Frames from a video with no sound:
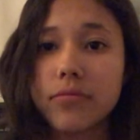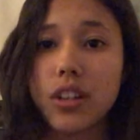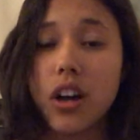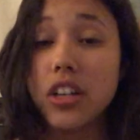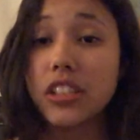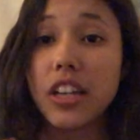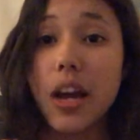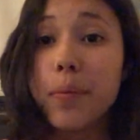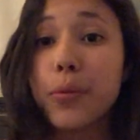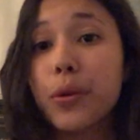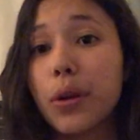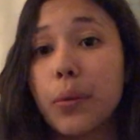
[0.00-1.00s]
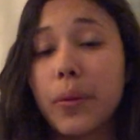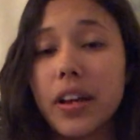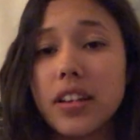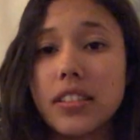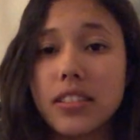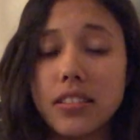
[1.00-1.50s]
cause an uproar,
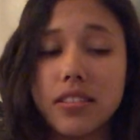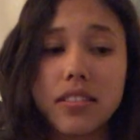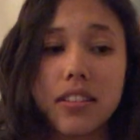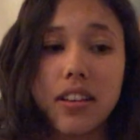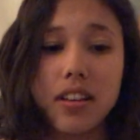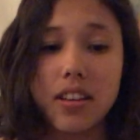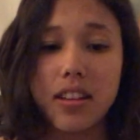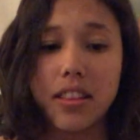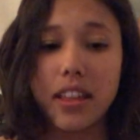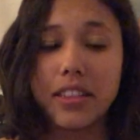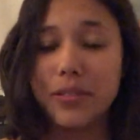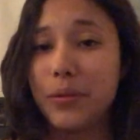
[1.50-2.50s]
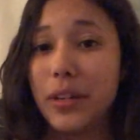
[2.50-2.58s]
because that